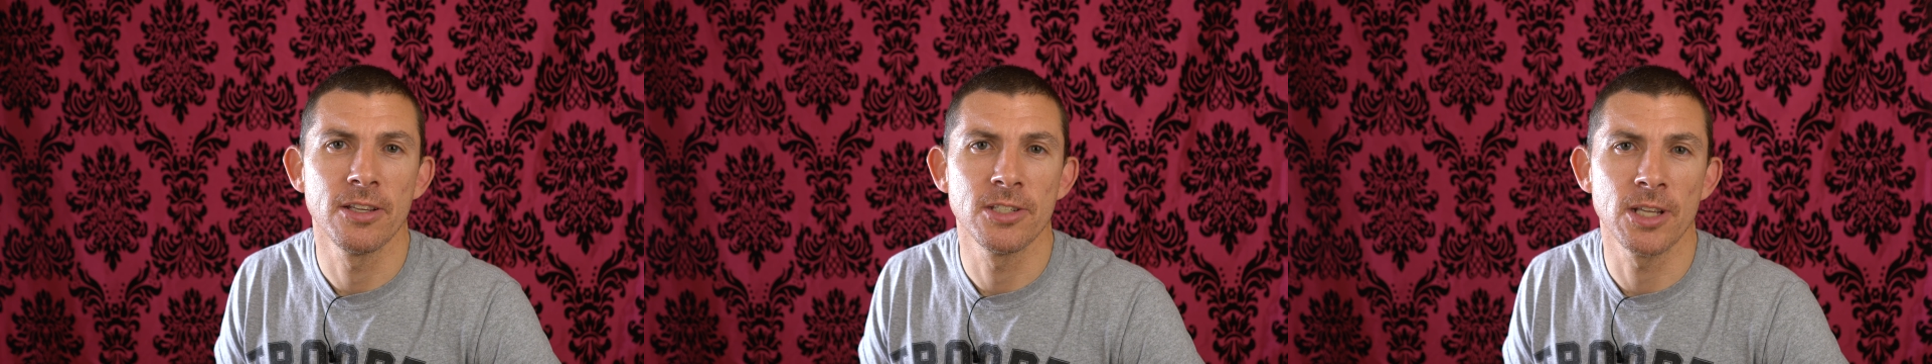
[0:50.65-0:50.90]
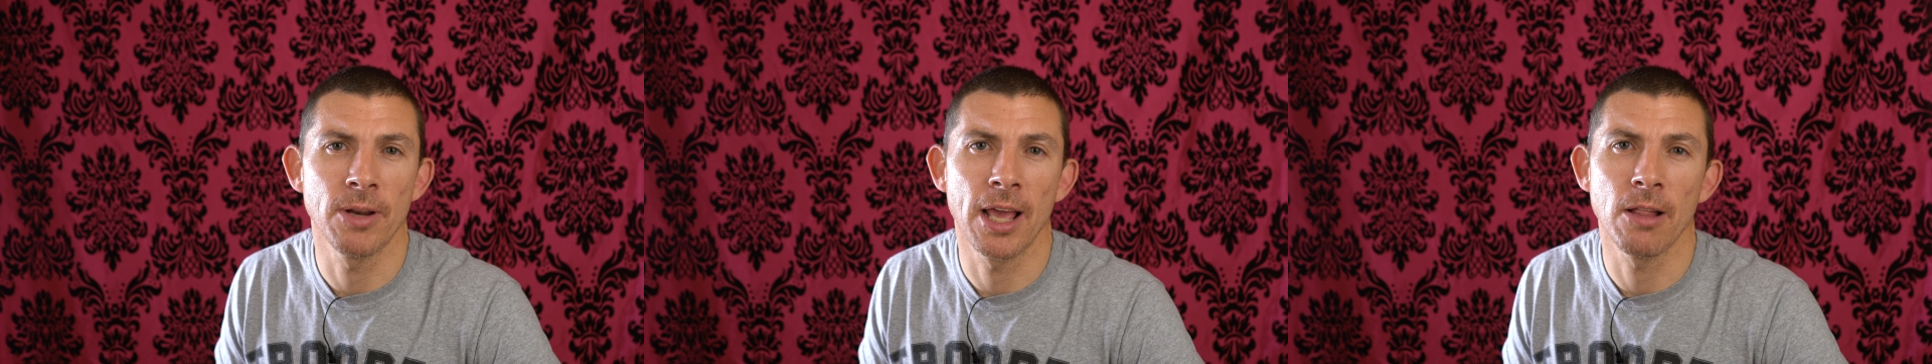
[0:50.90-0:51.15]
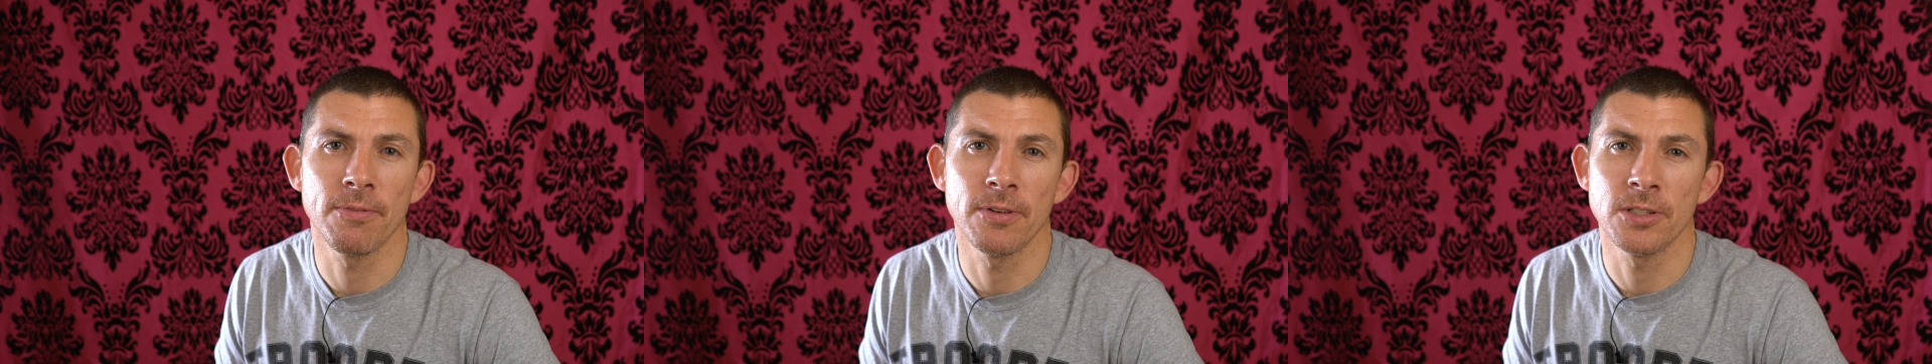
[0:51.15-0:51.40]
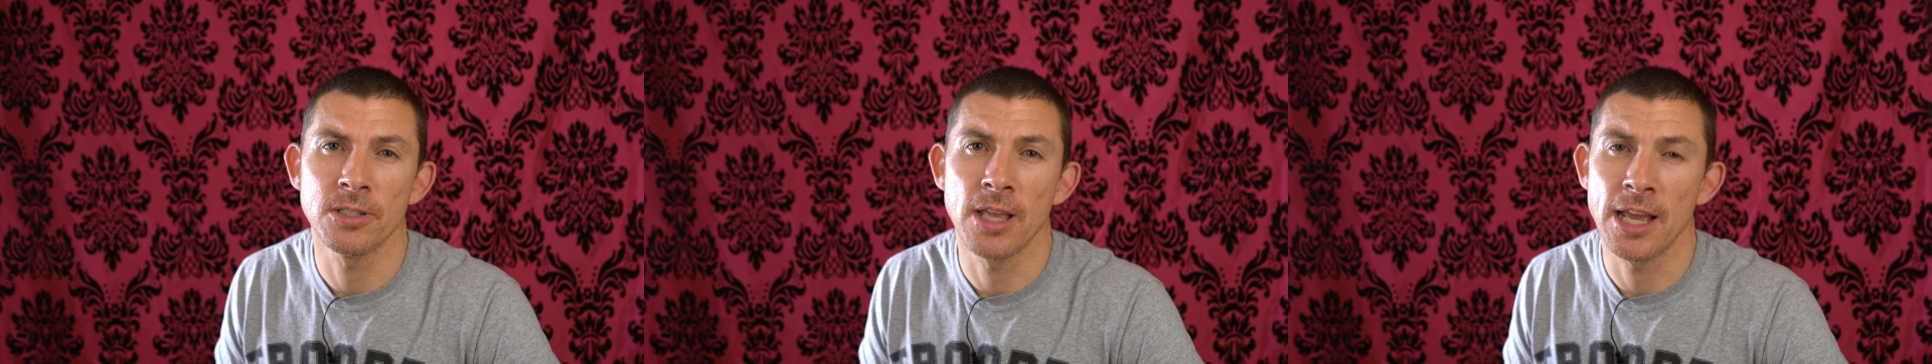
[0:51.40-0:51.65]
Sony Alpha
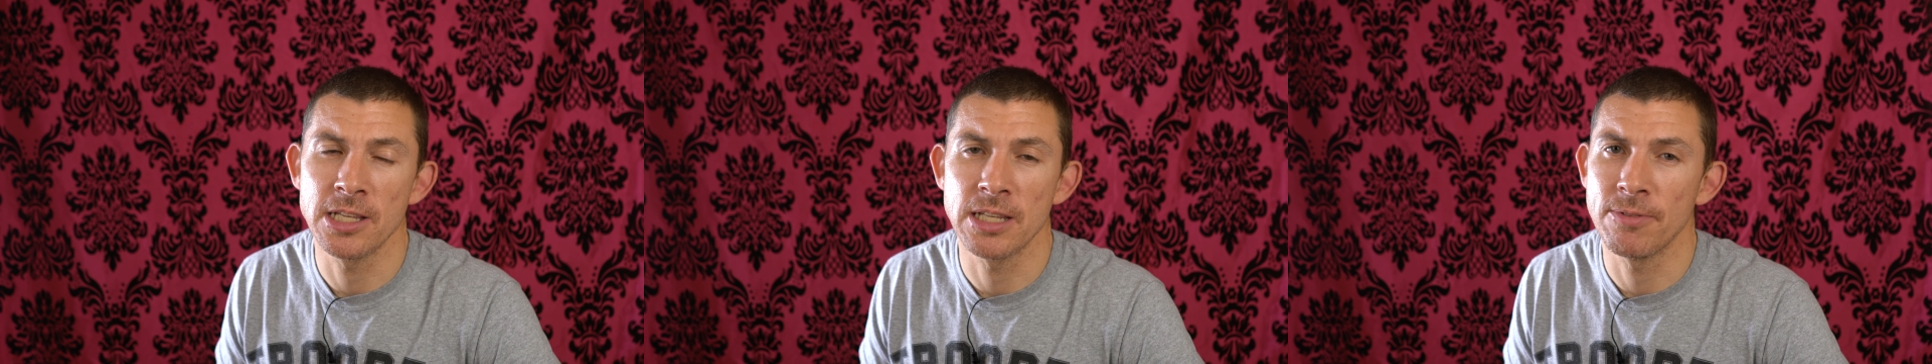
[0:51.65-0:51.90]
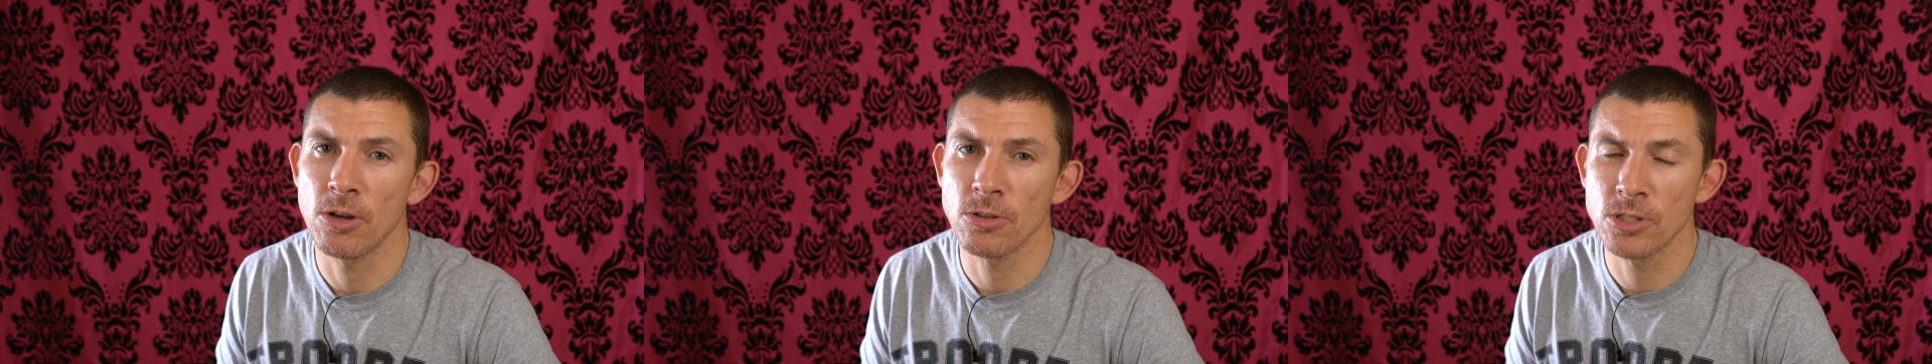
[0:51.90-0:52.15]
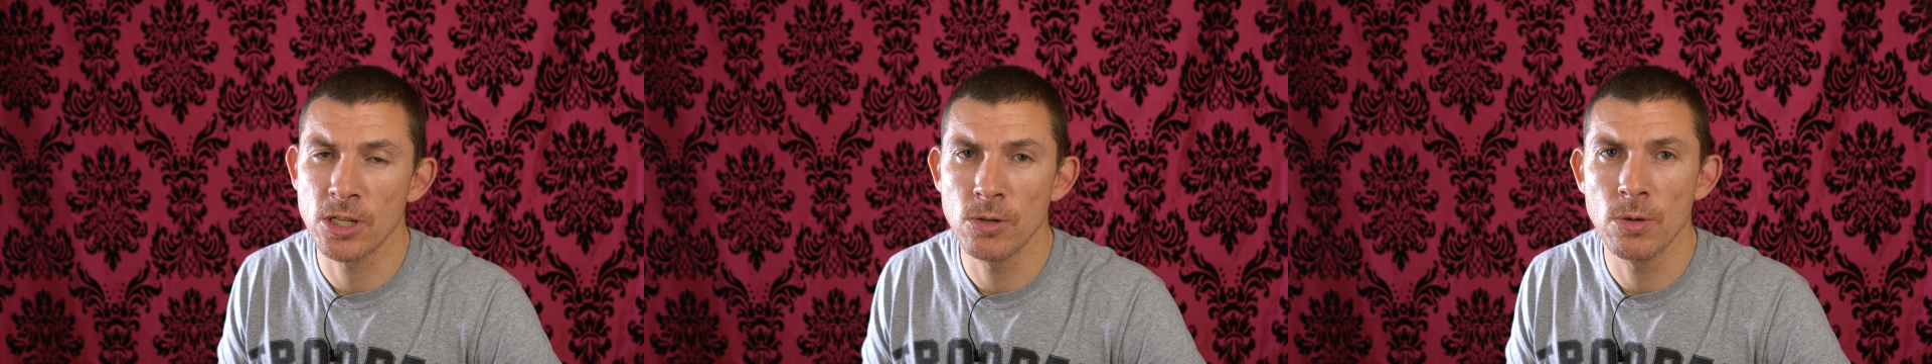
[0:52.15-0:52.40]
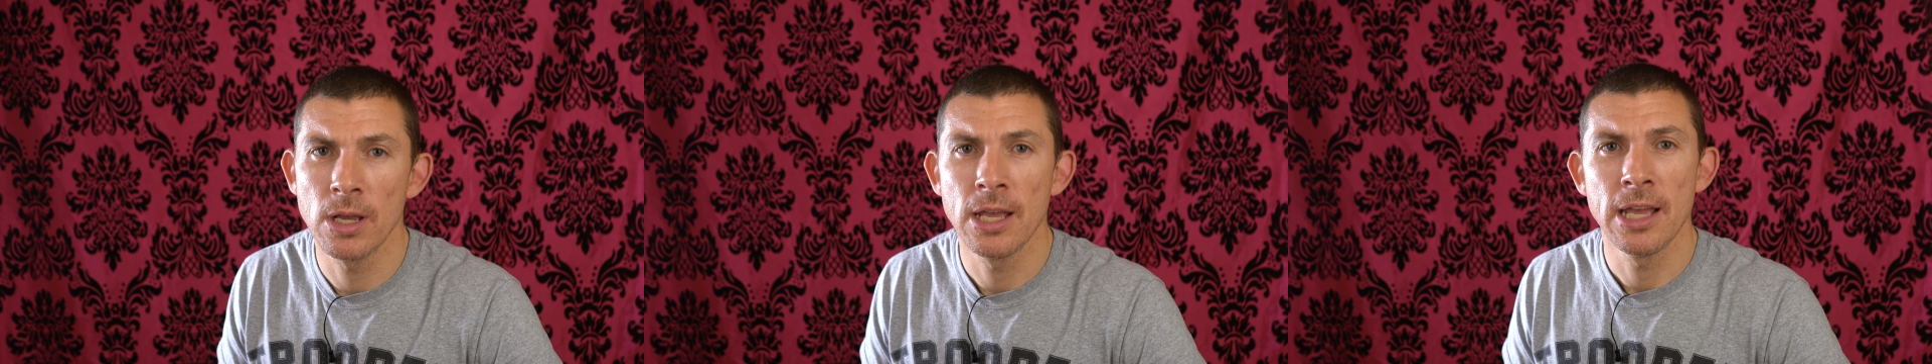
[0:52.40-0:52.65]
A7R2.